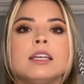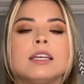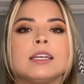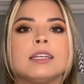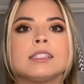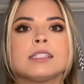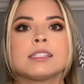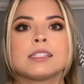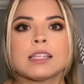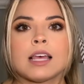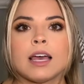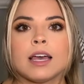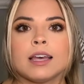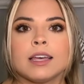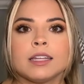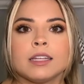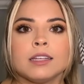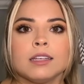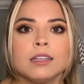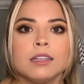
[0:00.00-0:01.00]
and
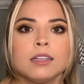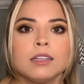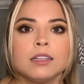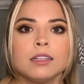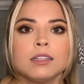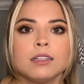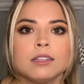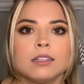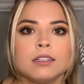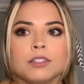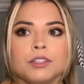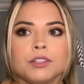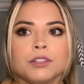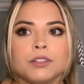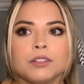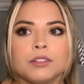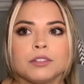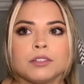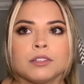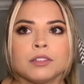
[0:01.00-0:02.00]
said
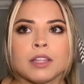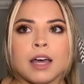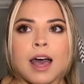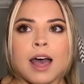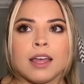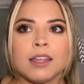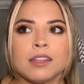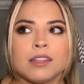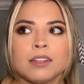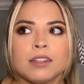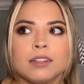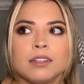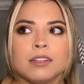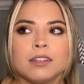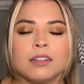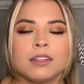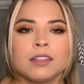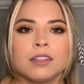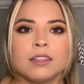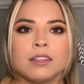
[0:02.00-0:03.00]
that
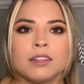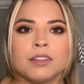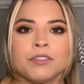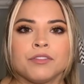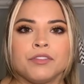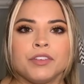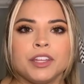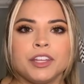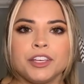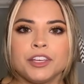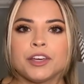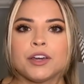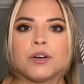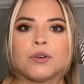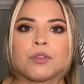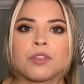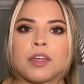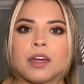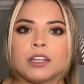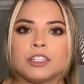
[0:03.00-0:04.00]
the video
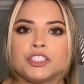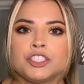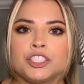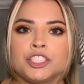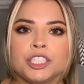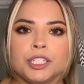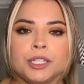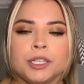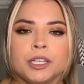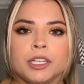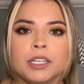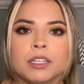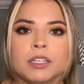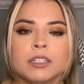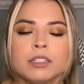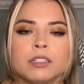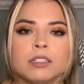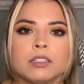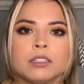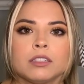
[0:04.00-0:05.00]
that she
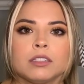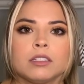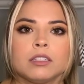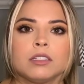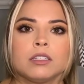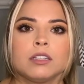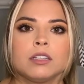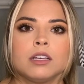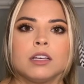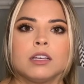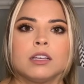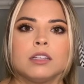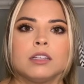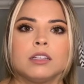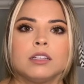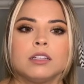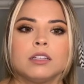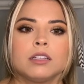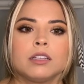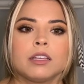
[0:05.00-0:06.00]

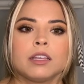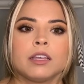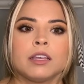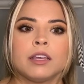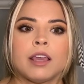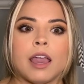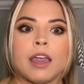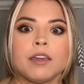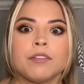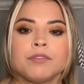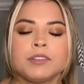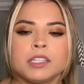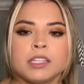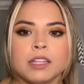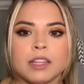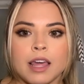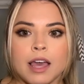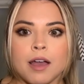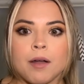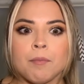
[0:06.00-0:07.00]
gave to
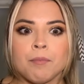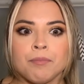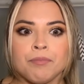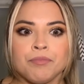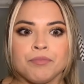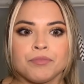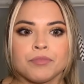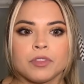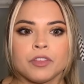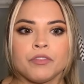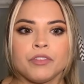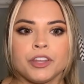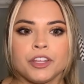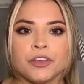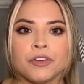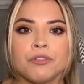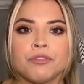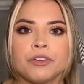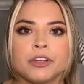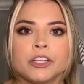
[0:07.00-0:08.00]
them, the
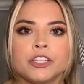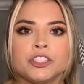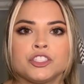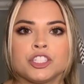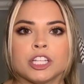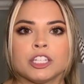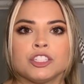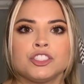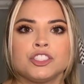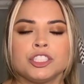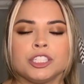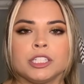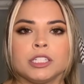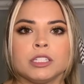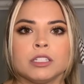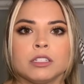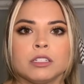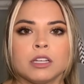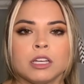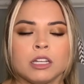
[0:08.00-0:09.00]
video footage that
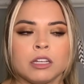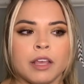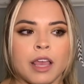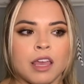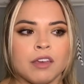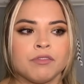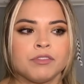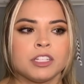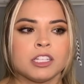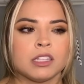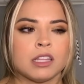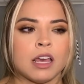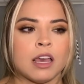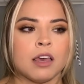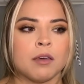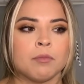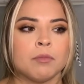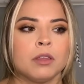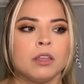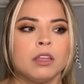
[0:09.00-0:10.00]
she had gave to them,